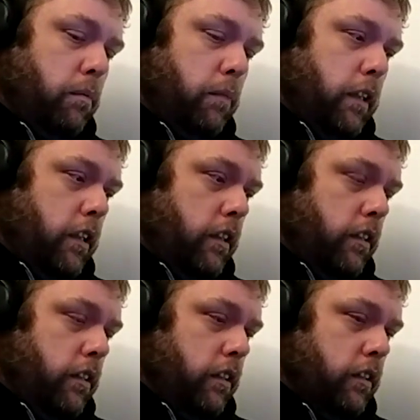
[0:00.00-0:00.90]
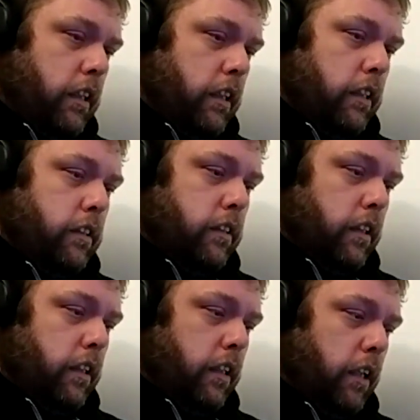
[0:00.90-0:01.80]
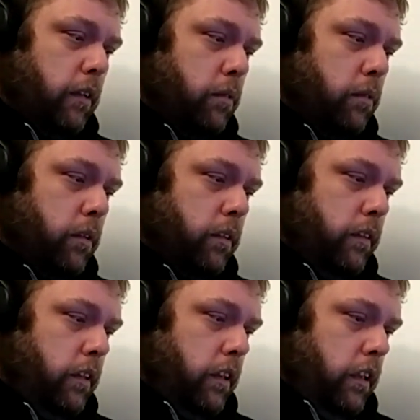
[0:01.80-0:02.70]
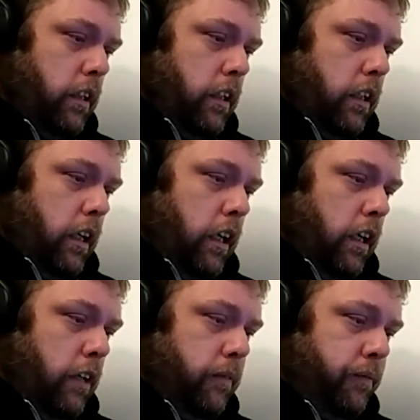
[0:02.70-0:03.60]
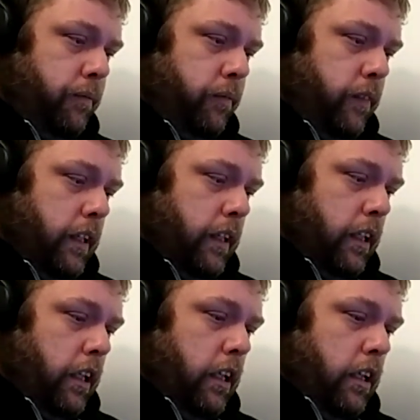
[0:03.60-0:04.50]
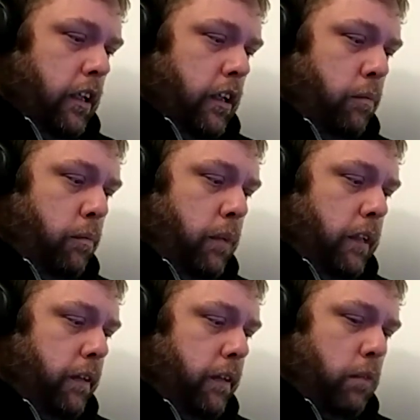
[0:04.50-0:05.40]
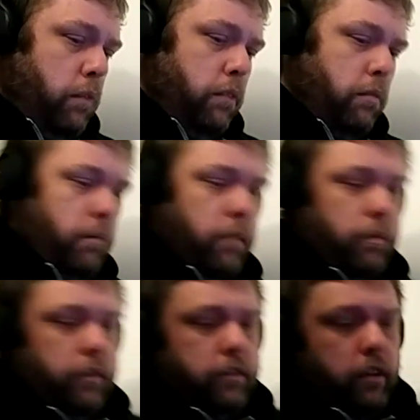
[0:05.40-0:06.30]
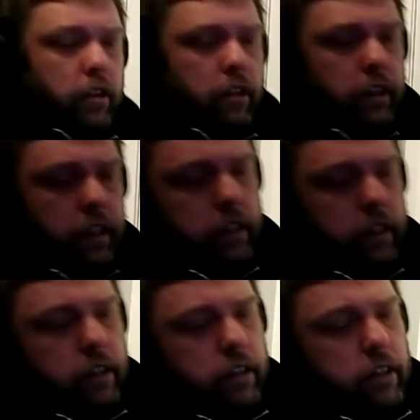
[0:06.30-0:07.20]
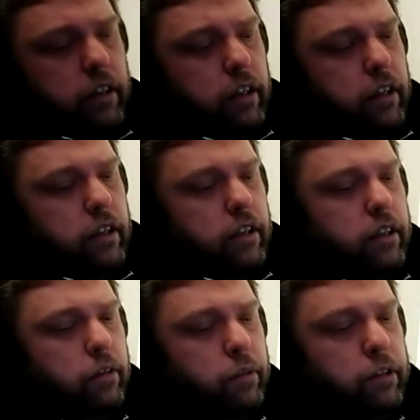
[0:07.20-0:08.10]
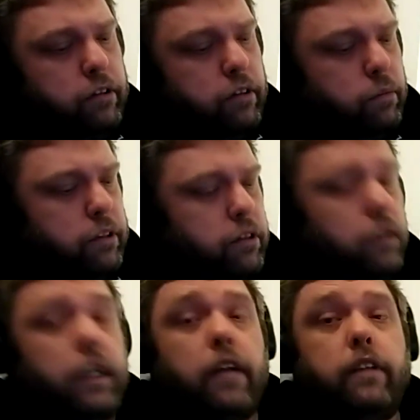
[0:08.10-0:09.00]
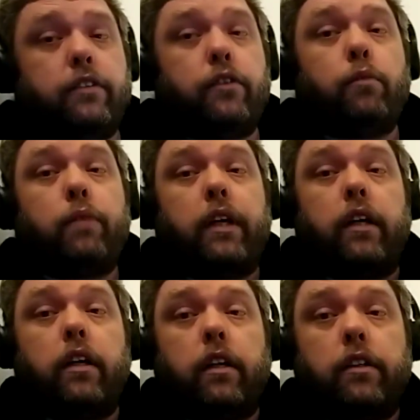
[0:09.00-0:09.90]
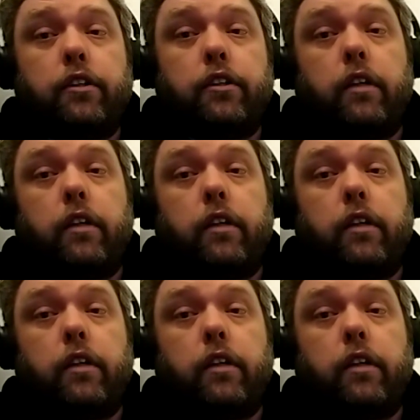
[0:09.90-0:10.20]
Uh, because that's uh, how I roll. Um, okay. But if anybody remembers, our uh, our we we started out as three on the show.